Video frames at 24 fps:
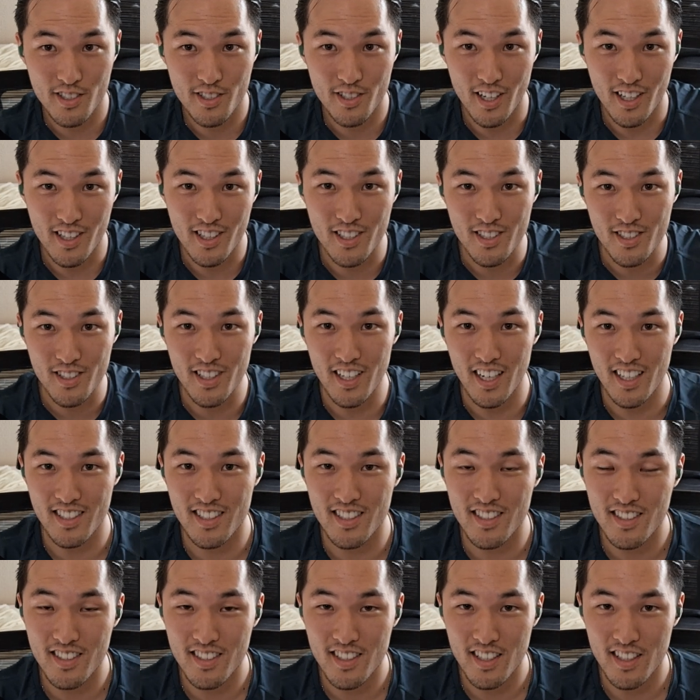so at least you
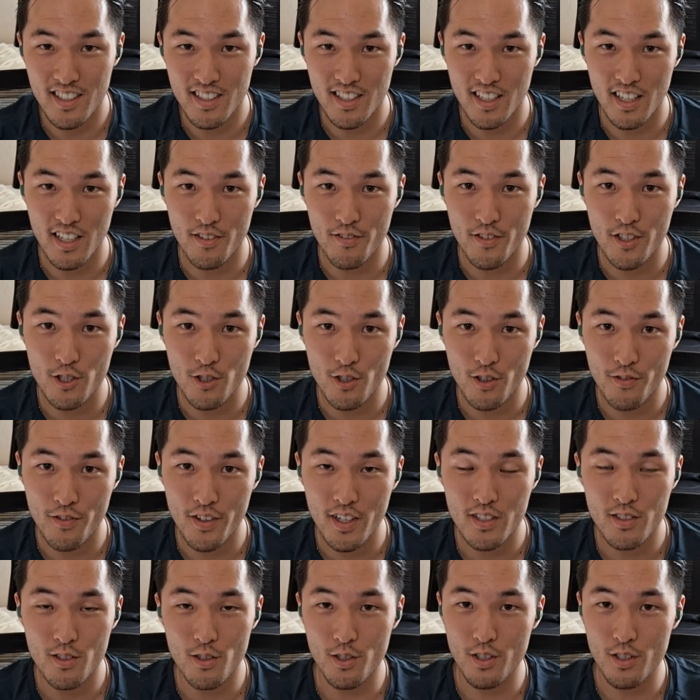guys can get a visual effect.